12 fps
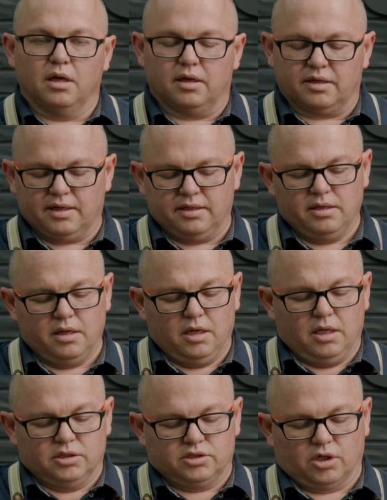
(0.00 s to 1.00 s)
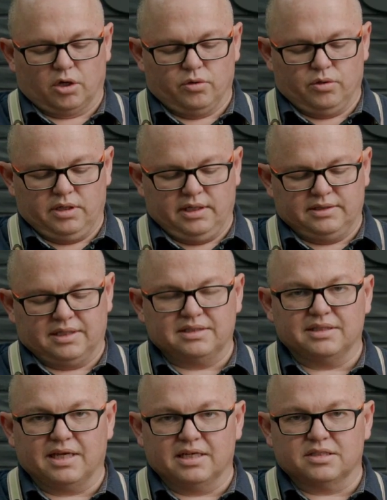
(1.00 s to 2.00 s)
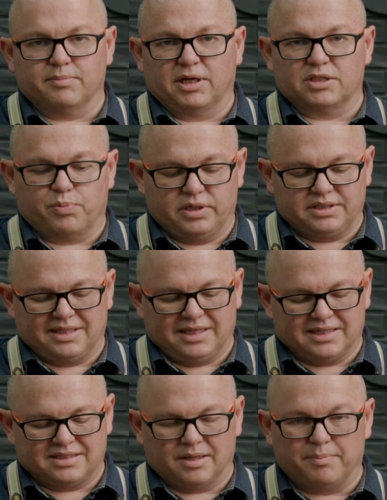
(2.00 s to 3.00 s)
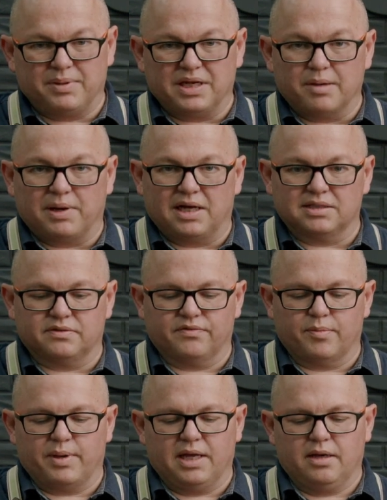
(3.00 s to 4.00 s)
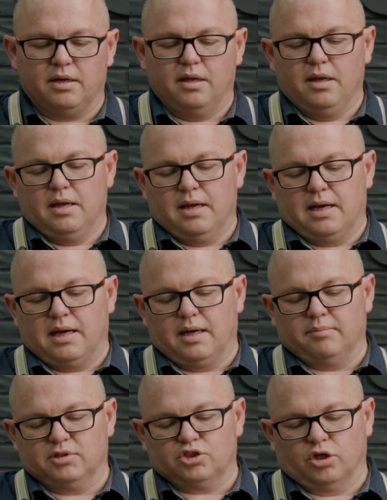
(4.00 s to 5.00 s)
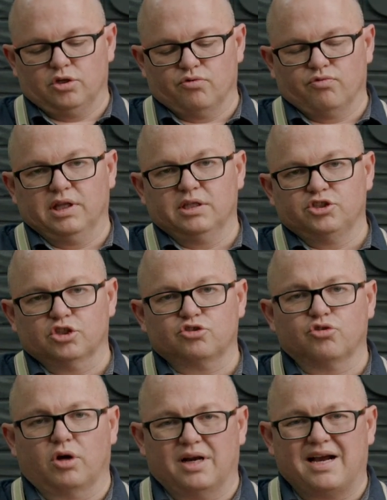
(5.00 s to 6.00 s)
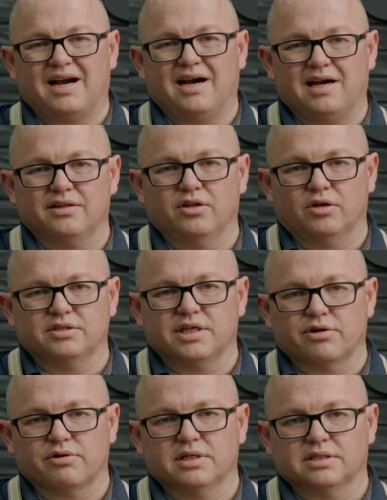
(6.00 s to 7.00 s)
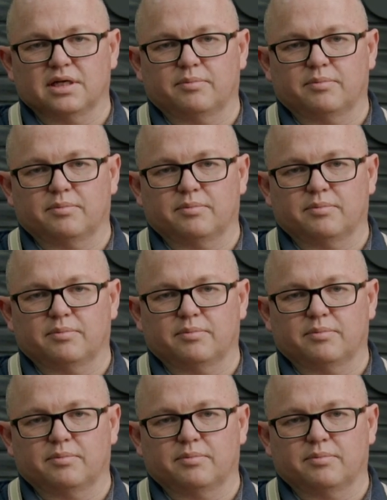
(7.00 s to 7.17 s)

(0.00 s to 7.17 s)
okay? So it doesn't get as much pressing as the bigger parts of the bat. So you're really just trying to harden those areas